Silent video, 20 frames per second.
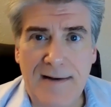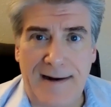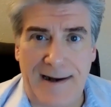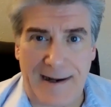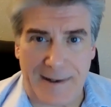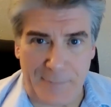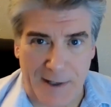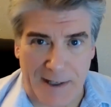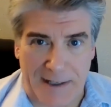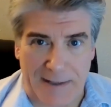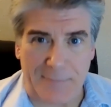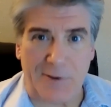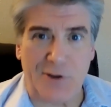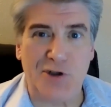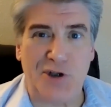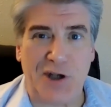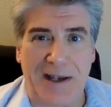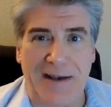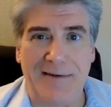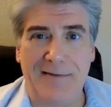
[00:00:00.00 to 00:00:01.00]
Hi, my name is
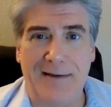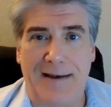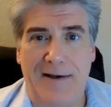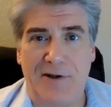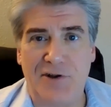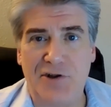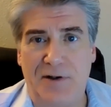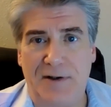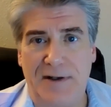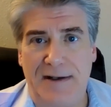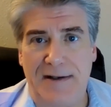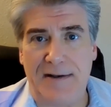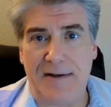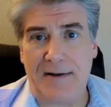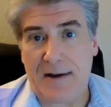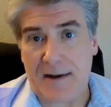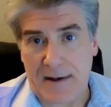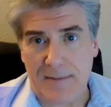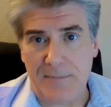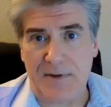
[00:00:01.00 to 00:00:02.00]
Shane Lashley,
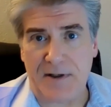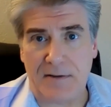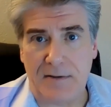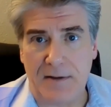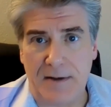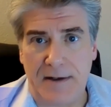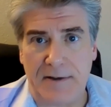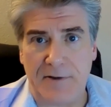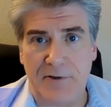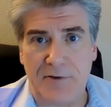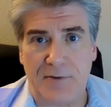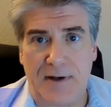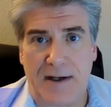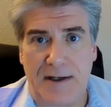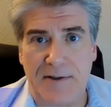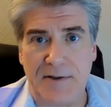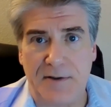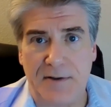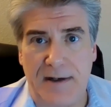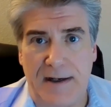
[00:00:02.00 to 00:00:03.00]
and I'm the clinic
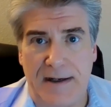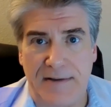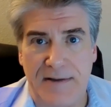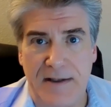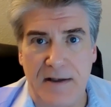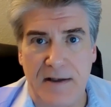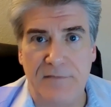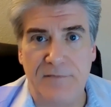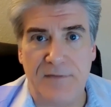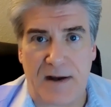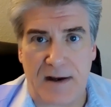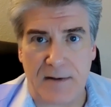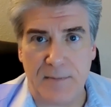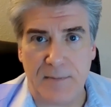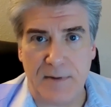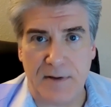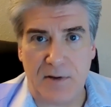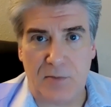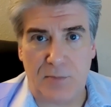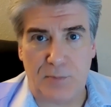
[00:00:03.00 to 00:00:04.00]
director at the
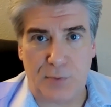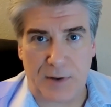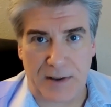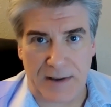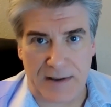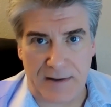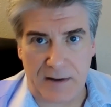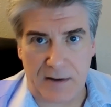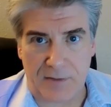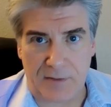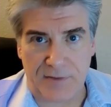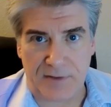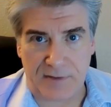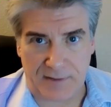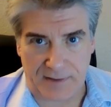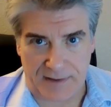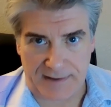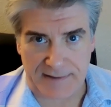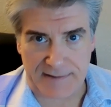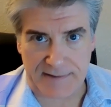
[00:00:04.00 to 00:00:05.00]
Environmental Brain Health
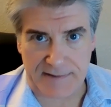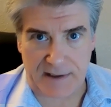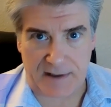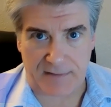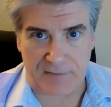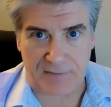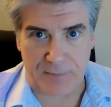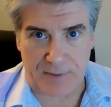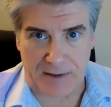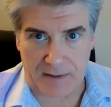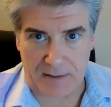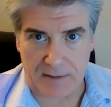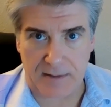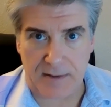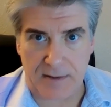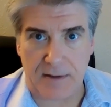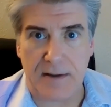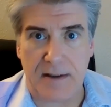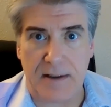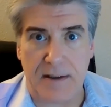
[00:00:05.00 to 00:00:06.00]
Clinics of
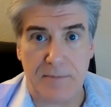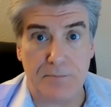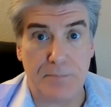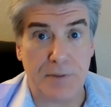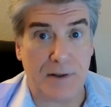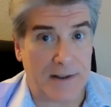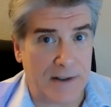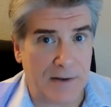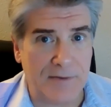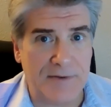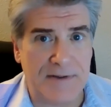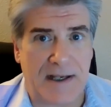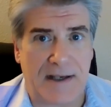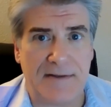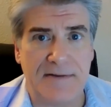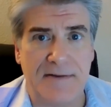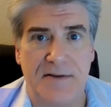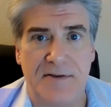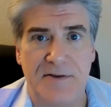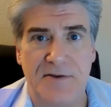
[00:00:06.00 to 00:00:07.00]
America in Plano,
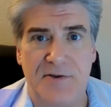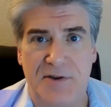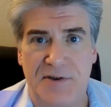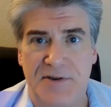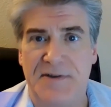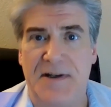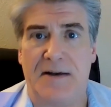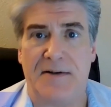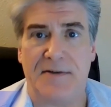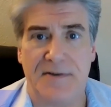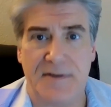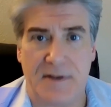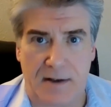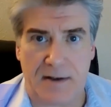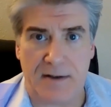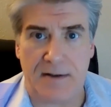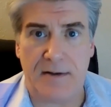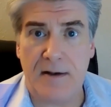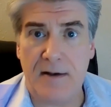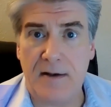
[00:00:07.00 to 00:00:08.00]
Texas, just
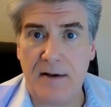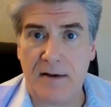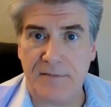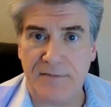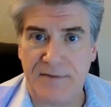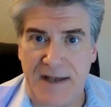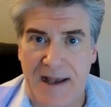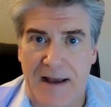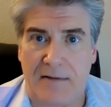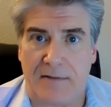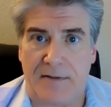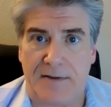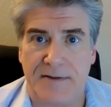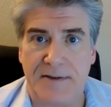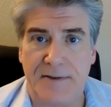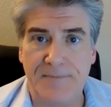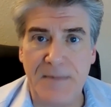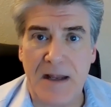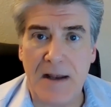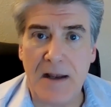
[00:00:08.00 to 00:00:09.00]
outside of
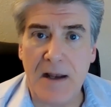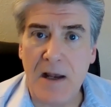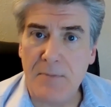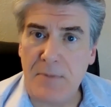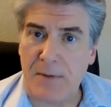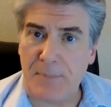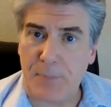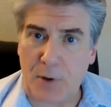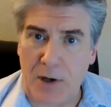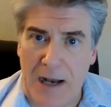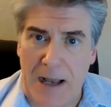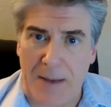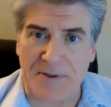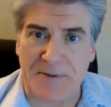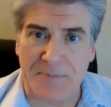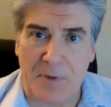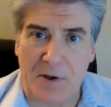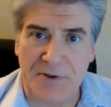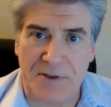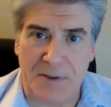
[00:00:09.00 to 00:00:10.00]
Dallas. But
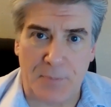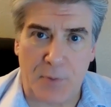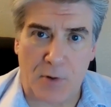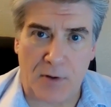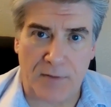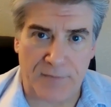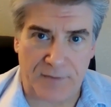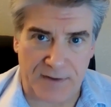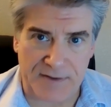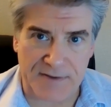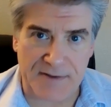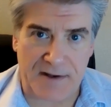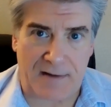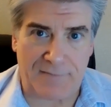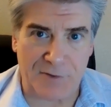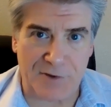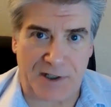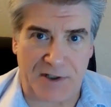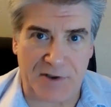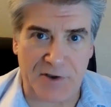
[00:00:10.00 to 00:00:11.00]
perhaps most important for this
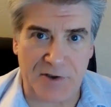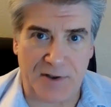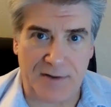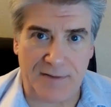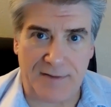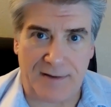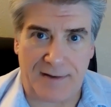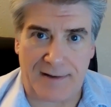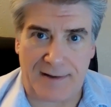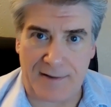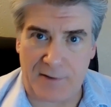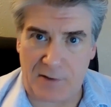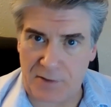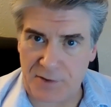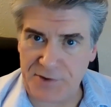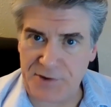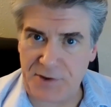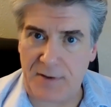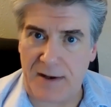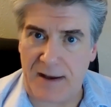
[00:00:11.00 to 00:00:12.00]
conversation, I
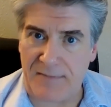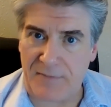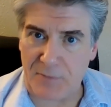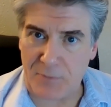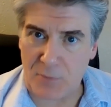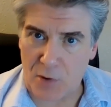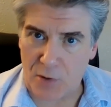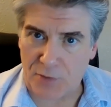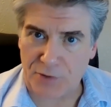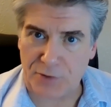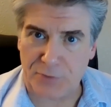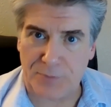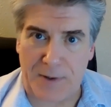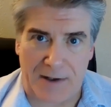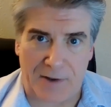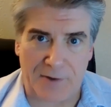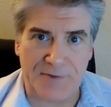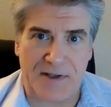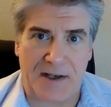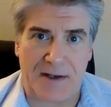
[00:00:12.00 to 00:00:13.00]
also have a mold or
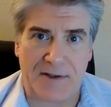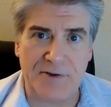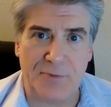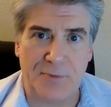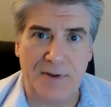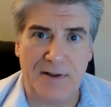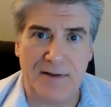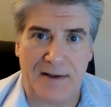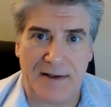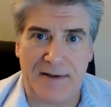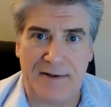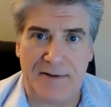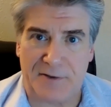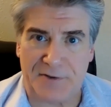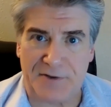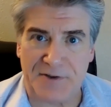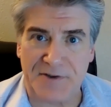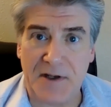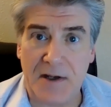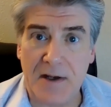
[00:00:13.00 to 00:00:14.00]
biotoxin-related
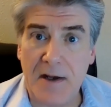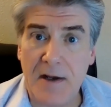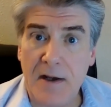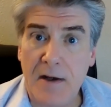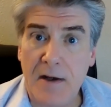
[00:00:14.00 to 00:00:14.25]
illness,